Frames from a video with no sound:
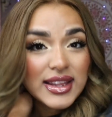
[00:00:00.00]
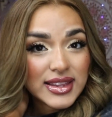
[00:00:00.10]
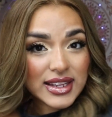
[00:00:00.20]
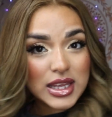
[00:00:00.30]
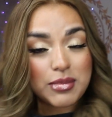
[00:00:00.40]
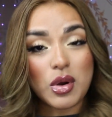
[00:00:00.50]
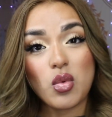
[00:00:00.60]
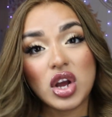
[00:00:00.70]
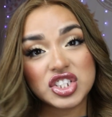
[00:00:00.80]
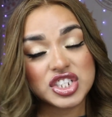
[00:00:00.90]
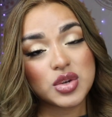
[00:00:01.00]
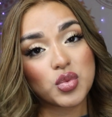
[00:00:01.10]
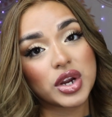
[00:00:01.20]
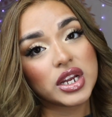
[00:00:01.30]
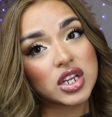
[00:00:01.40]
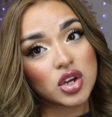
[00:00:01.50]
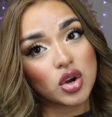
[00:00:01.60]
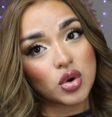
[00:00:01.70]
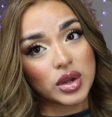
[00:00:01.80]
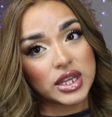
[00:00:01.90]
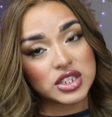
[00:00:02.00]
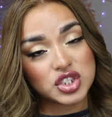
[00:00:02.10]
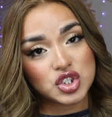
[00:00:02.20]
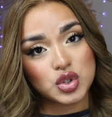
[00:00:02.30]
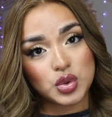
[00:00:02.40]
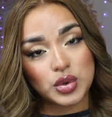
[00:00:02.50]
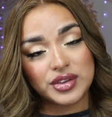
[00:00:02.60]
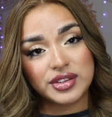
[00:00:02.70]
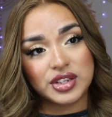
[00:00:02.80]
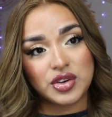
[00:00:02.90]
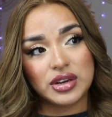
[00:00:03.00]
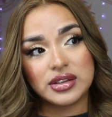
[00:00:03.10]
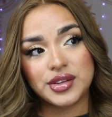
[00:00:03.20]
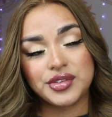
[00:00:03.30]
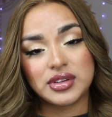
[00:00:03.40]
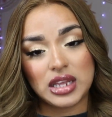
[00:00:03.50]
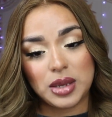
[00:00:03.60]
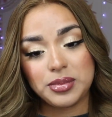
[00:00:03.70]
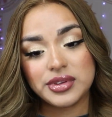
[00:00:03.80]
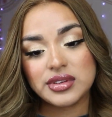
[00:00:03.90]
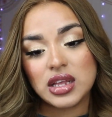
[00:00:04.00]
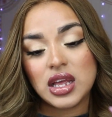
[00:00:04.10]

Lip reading: and keep on watching. We're gonna go into a series of steps.